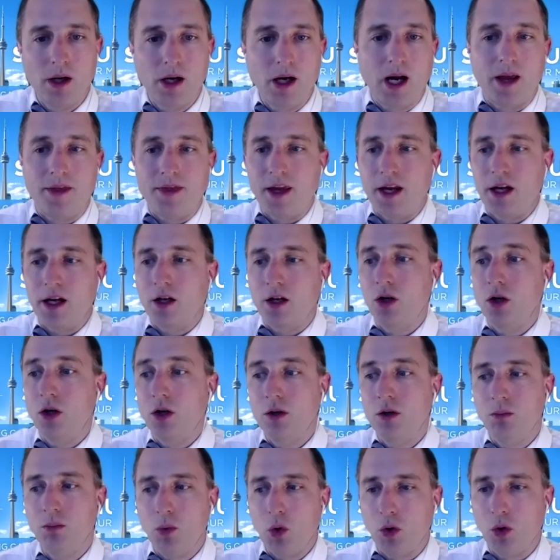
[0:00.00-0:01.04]
and they
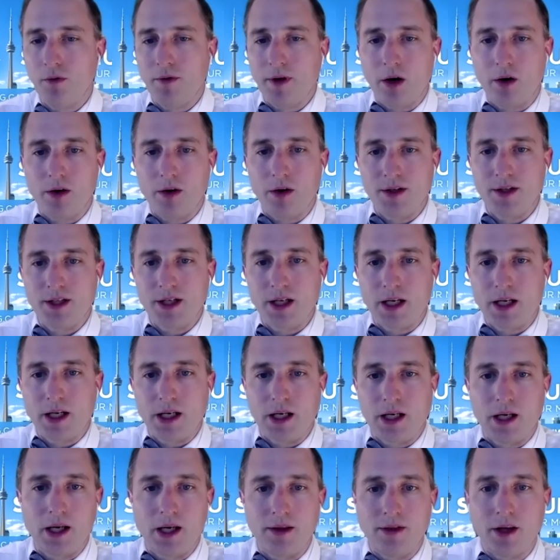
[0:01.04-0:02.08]
could move out of the
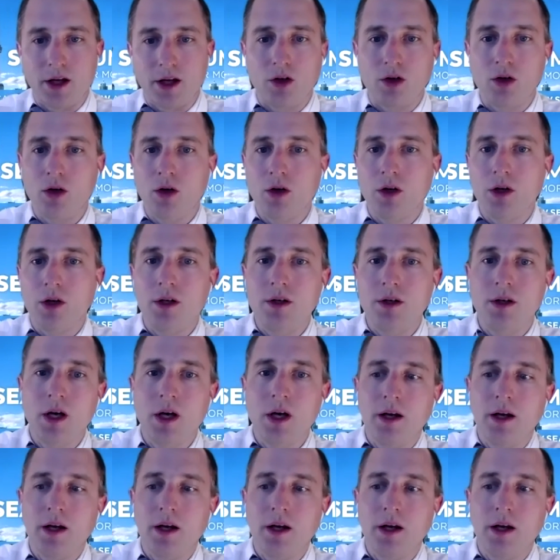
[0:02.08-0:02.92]
city, and they could